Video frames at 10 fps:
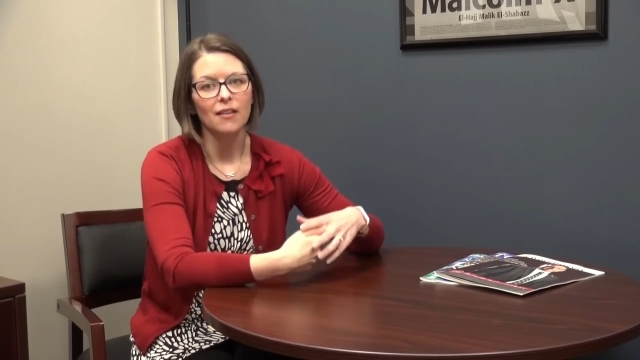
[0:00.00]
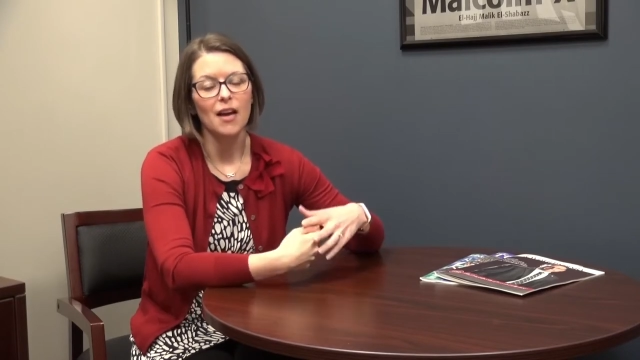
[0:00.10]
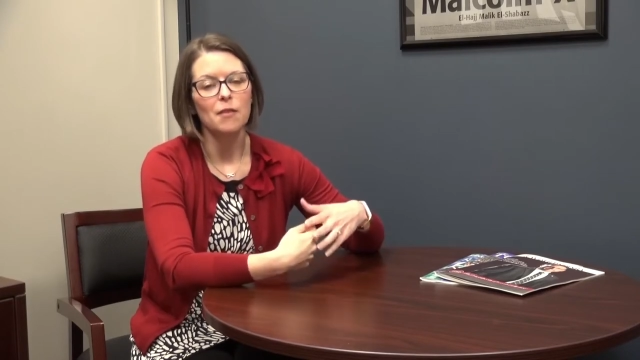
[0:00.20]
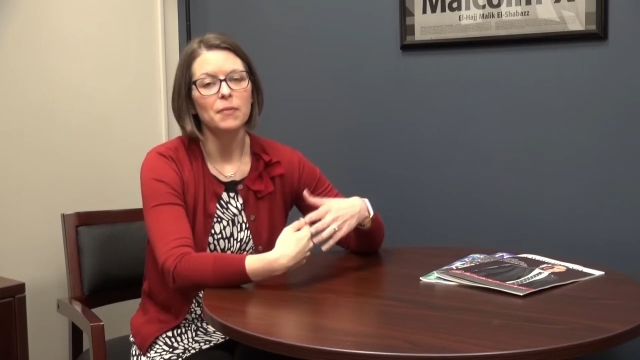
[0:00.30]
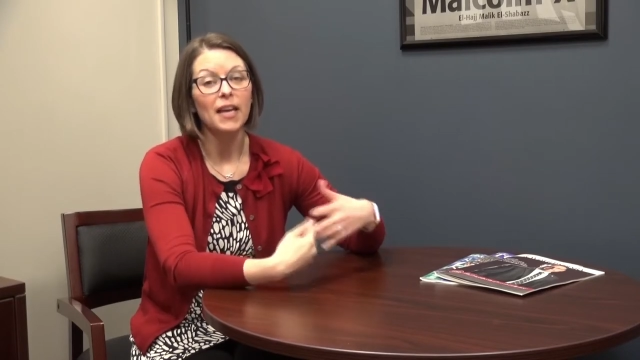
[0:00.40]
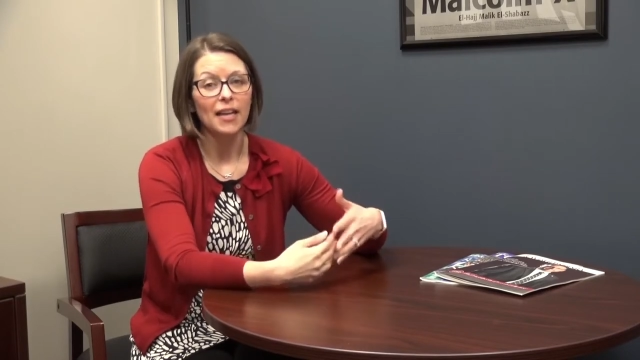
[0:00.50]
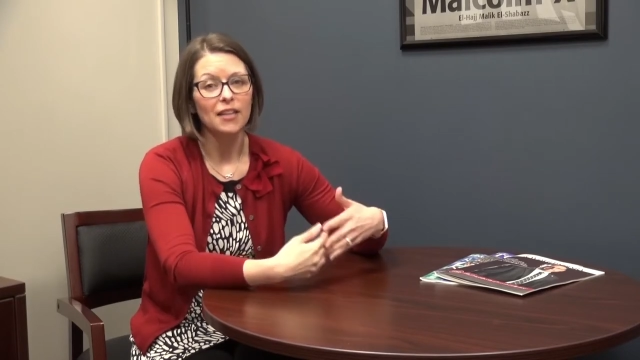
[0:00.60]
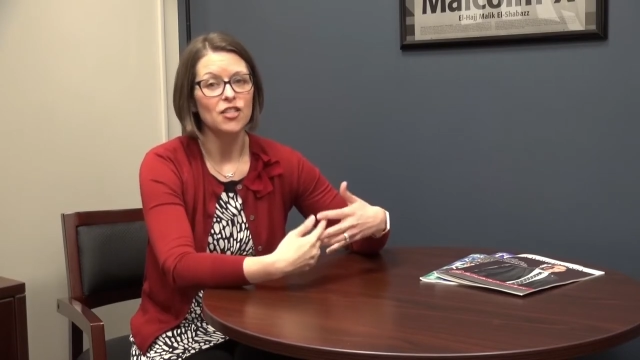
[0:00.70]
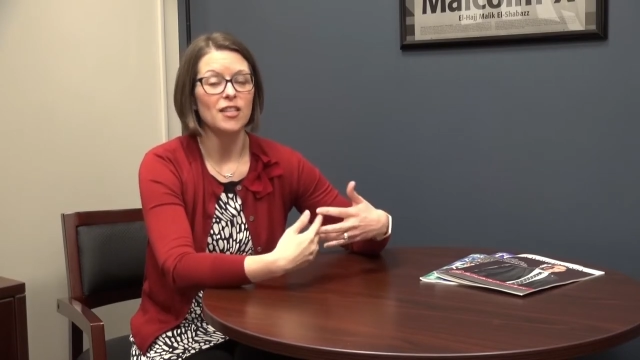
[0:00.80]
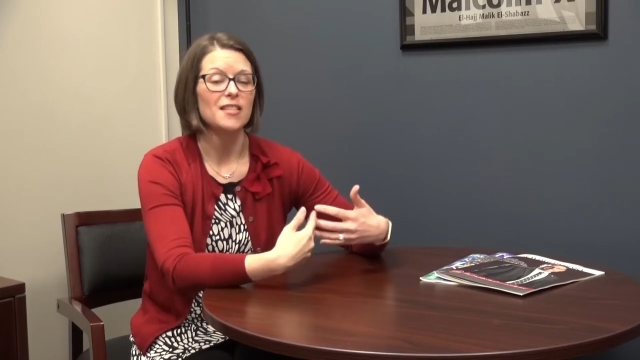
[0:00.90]
uh, getting
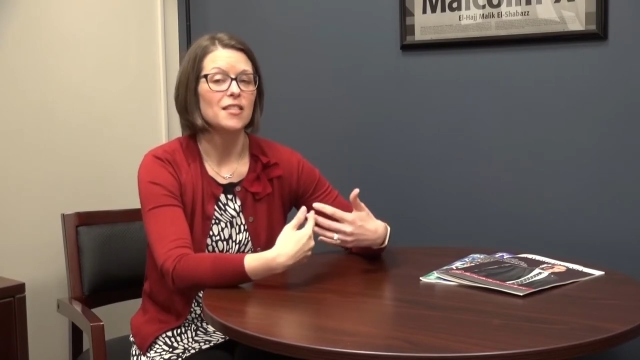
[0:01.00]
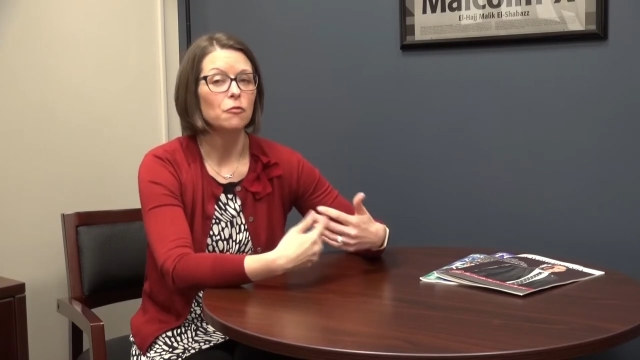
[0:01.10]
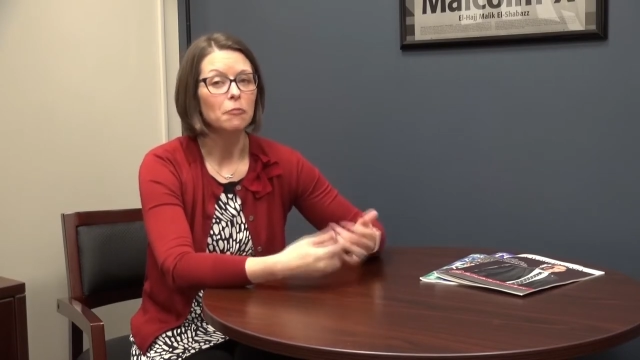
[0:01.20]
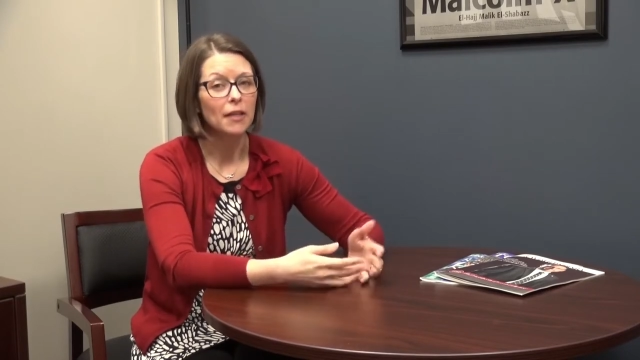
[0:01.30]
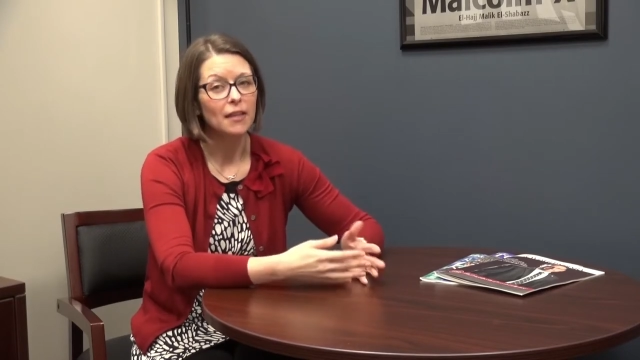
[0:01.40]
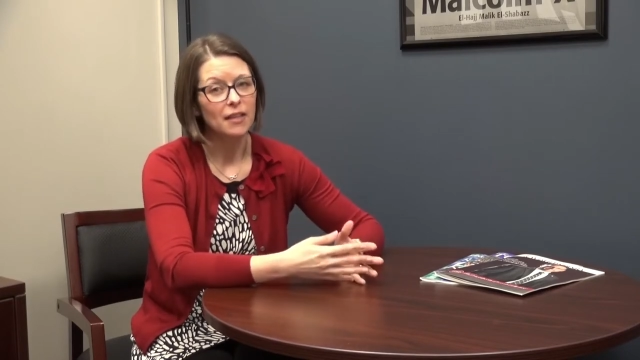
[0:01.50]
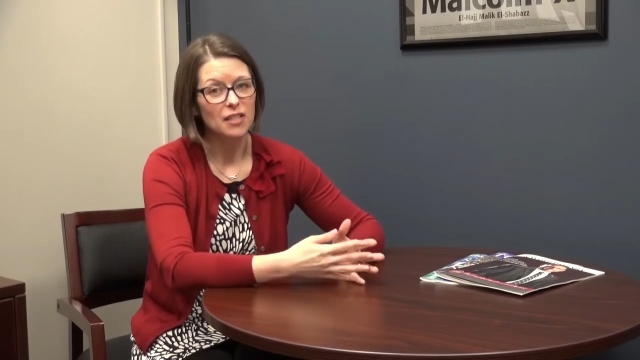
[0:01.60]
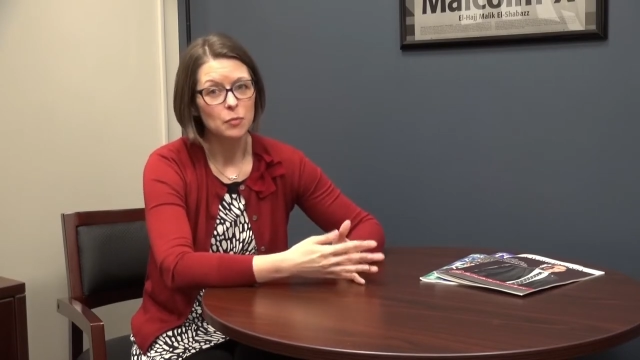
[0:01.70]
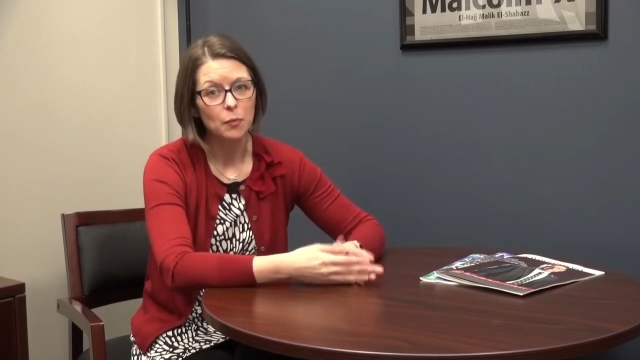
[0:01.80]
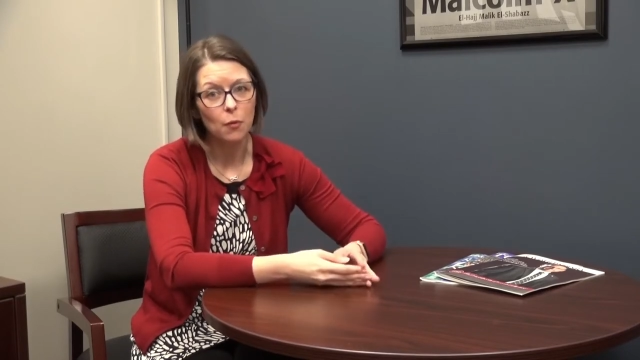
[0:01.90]
a chance to really
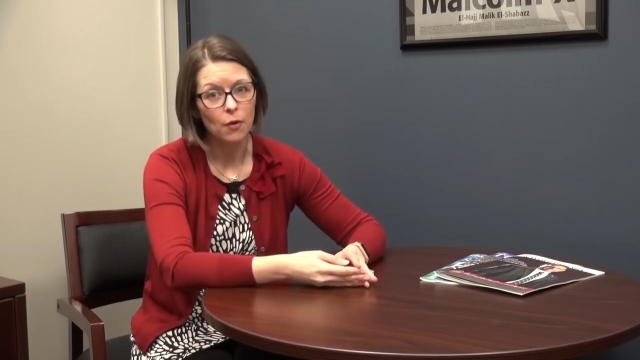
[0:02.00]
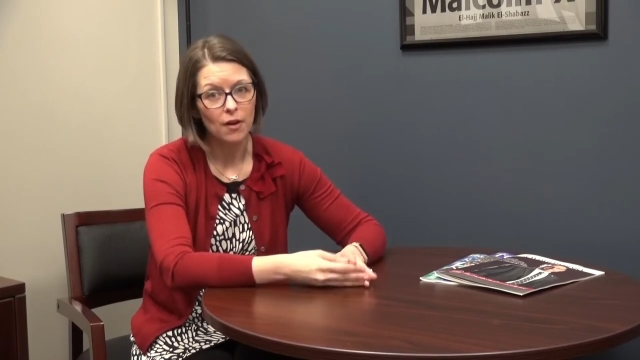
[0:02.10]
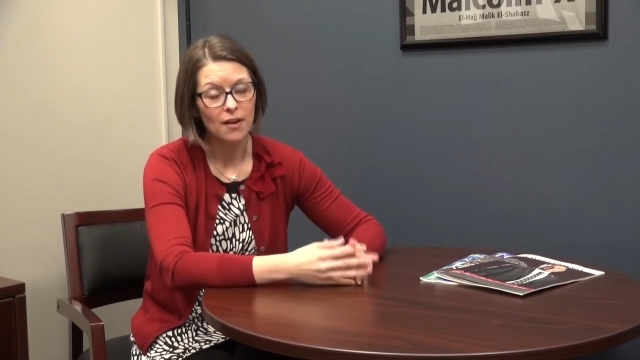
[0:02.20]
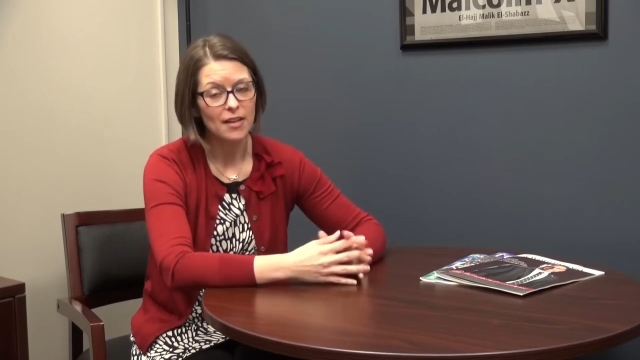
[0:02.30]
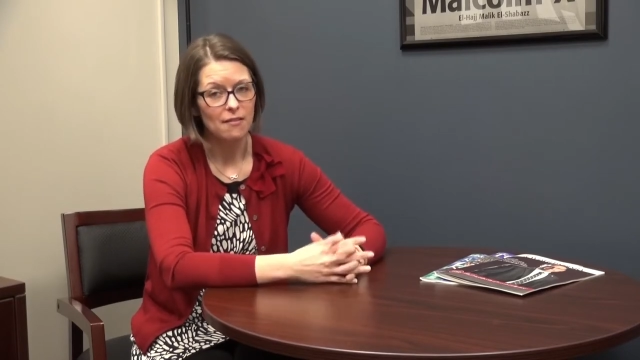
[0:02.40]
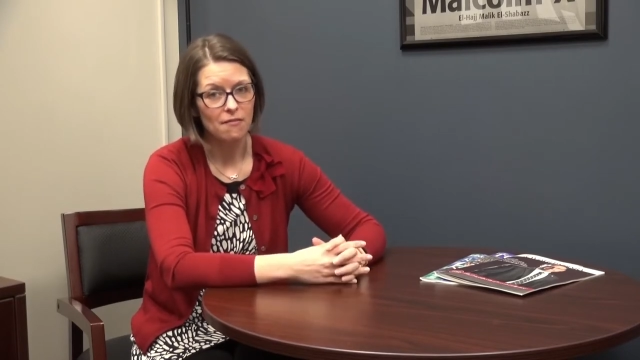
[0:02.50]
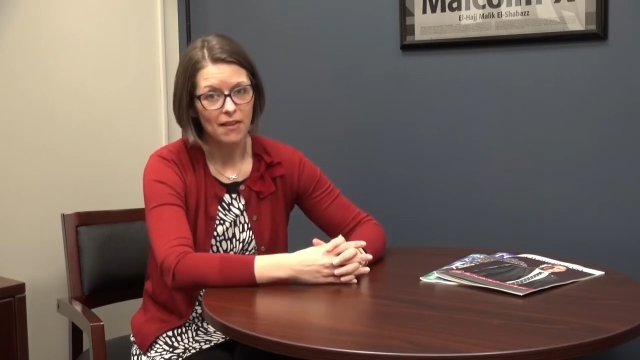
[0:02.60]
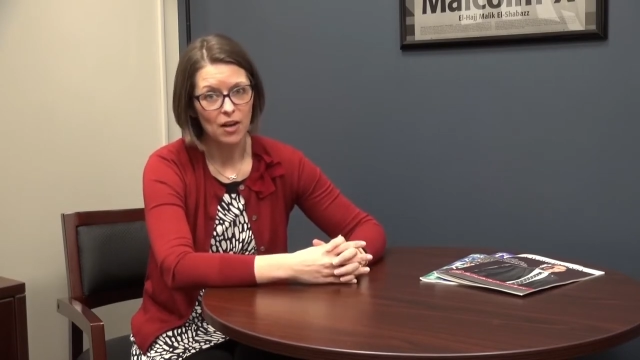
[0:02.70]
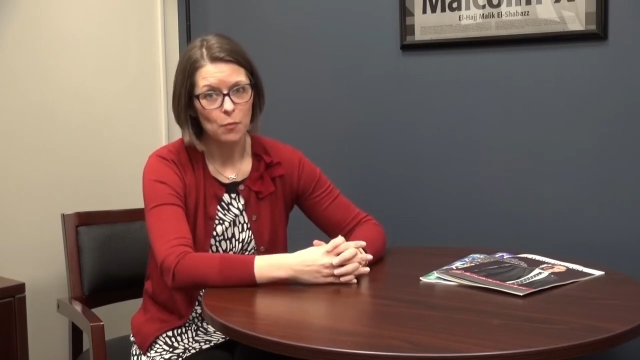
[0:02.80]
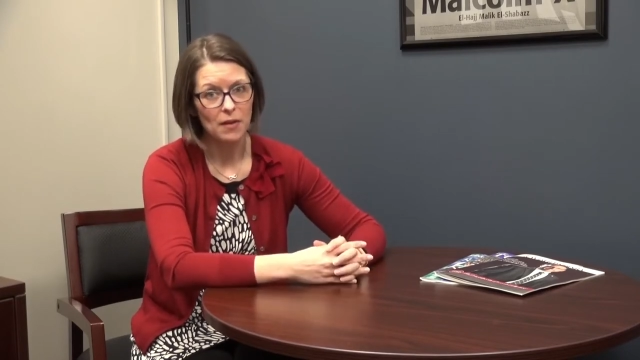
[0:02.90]
explore an
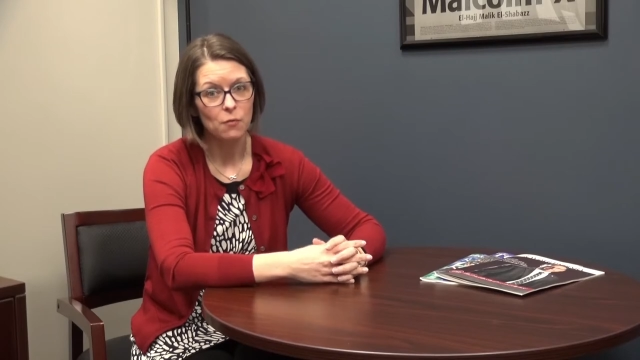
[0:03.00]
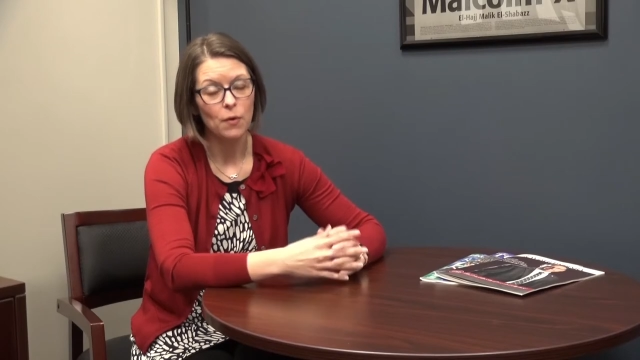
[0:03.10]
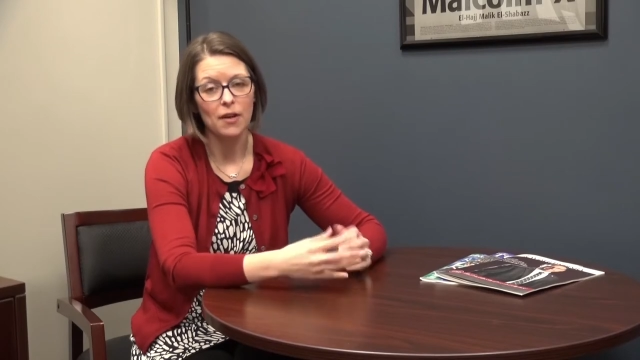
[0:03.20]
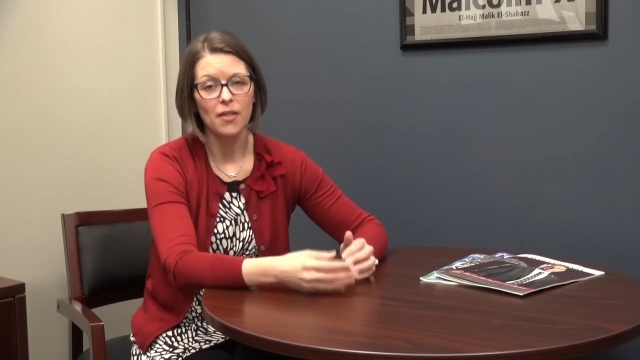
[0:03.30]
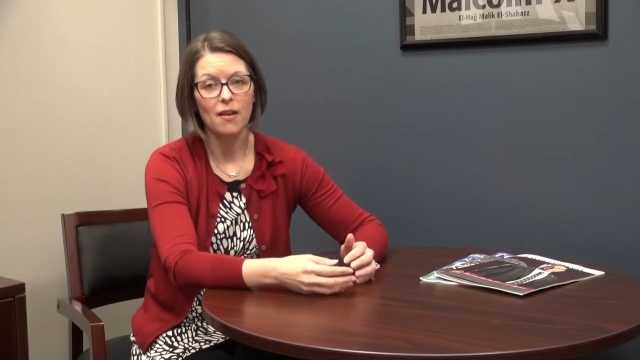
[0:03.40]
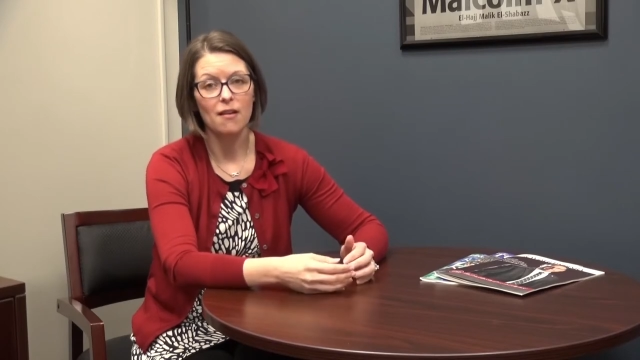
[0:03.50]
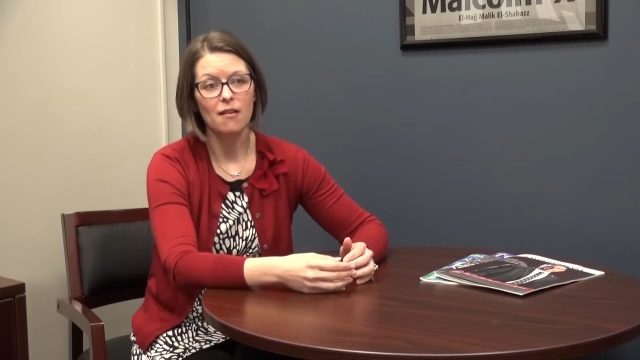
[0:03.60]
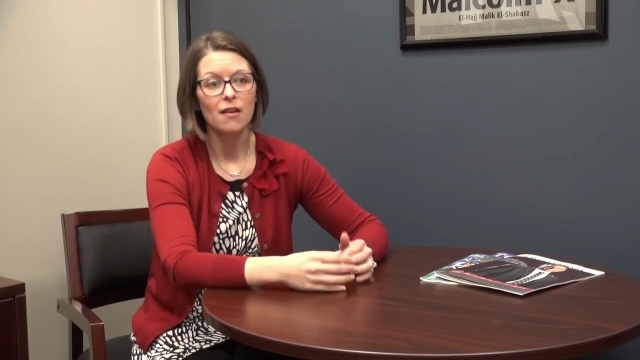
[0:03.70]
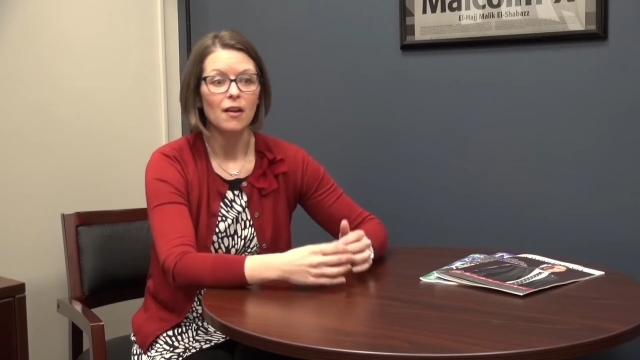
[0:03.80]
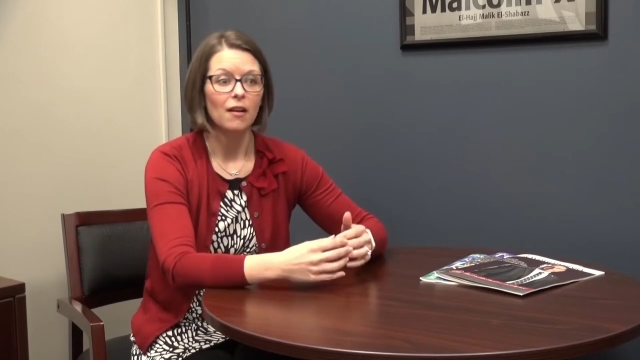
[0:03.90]
environment where
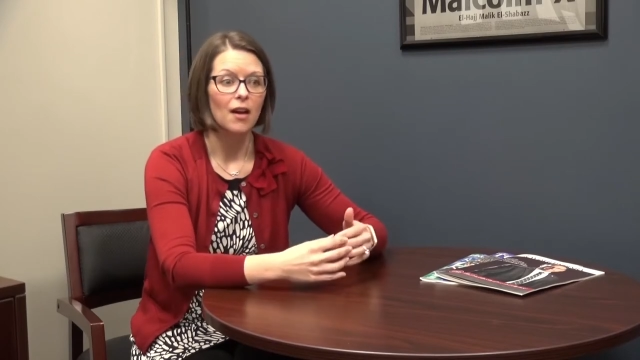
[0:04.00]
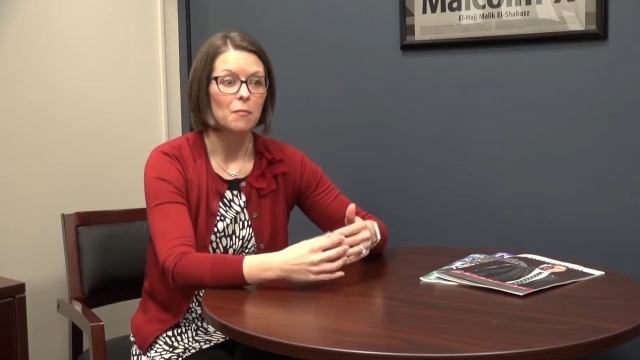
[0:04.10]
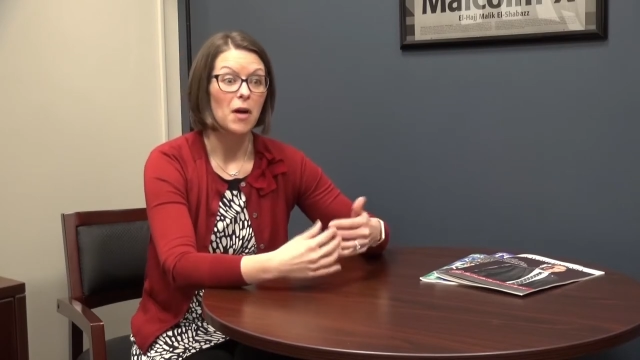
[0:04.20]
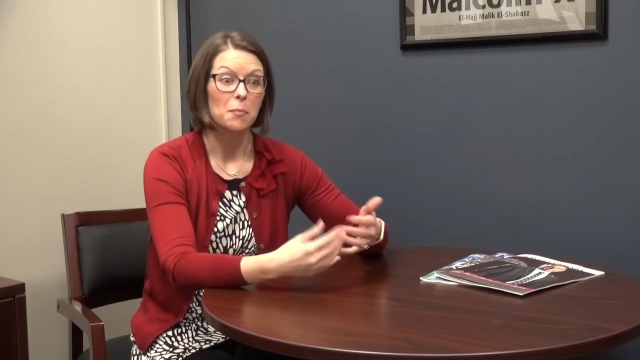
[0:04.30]
they're um,